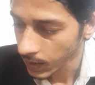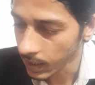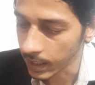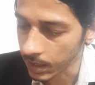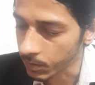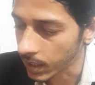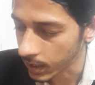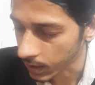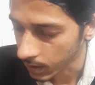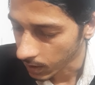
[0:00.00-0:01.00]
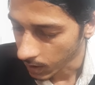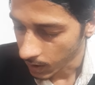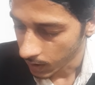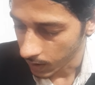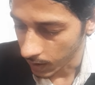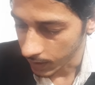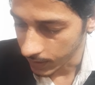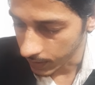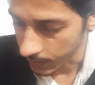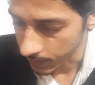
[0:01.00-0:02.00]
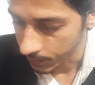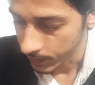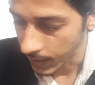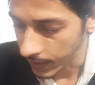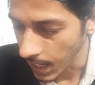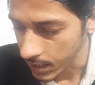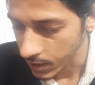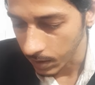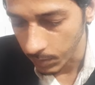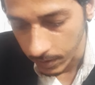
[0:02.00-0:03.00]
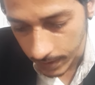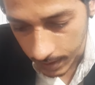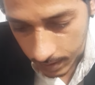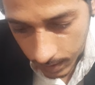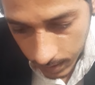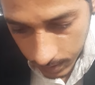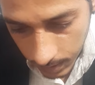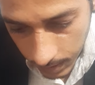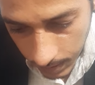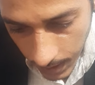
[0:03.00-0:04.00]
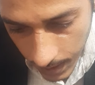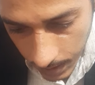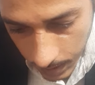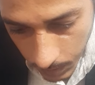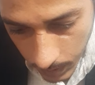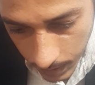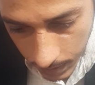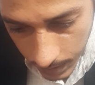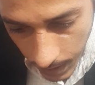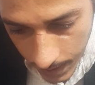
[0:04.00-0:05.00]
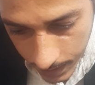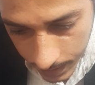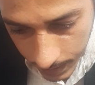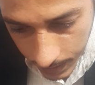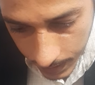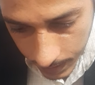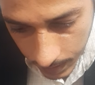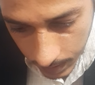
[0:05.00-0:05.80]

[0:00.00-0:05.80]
nothing but here the reaction between the lead nitrate